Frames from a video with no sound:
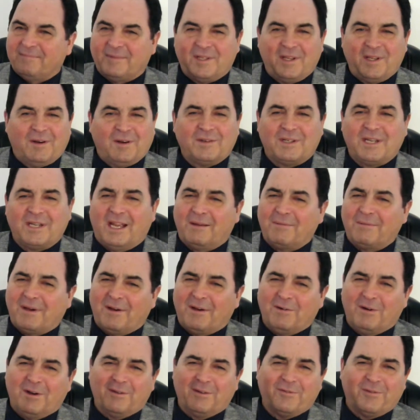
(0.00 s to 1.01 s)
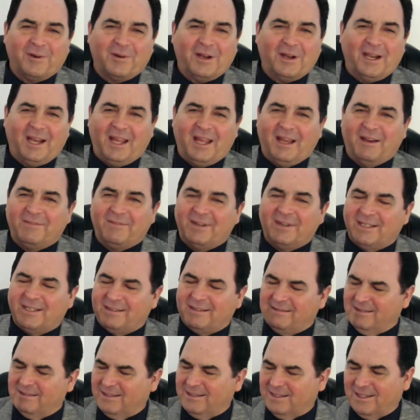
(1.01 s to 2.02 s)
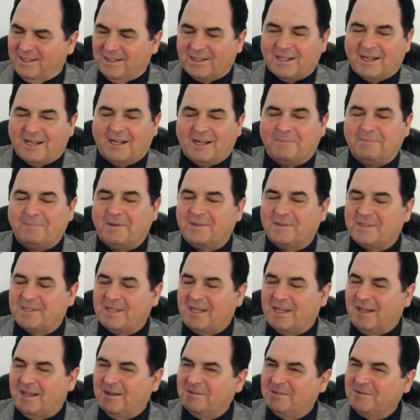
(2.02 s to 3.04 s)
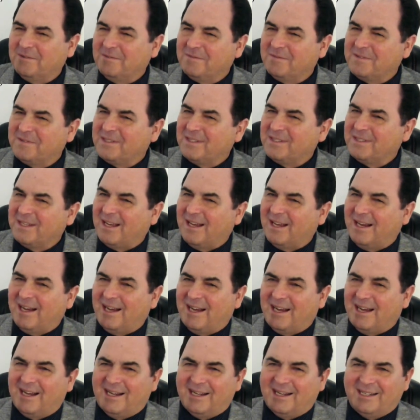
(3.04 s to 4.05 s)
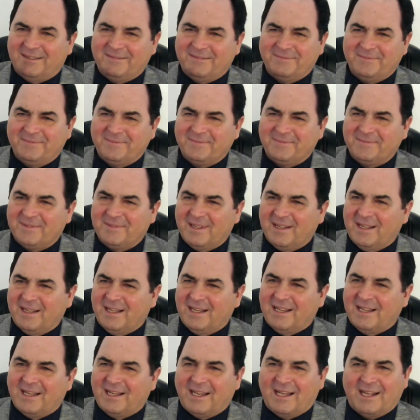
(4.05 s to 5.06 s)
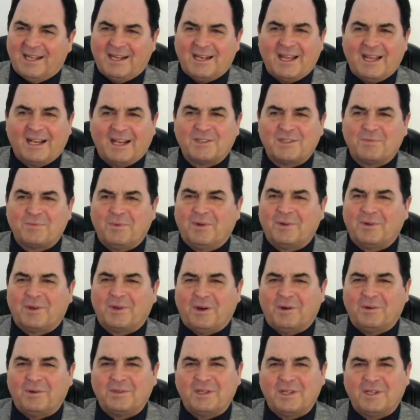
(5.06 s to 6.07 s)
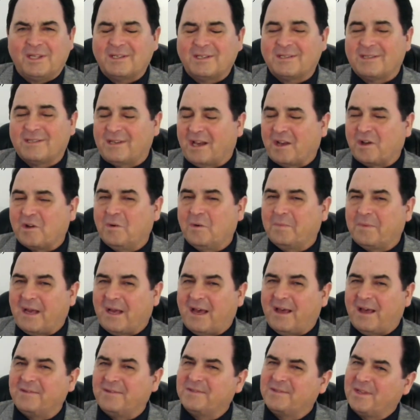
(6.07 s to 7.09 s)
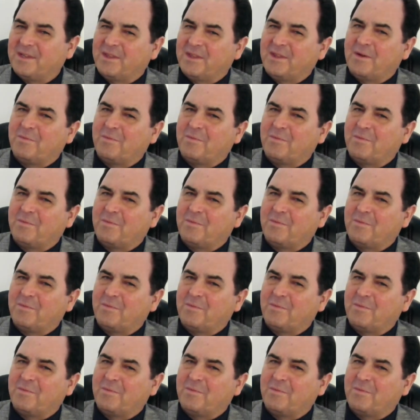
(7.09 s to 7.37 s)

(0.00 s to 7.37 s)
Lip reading: Don't take my word for any of it. Look it up yourselves. And next we'll go to the psychopaths of the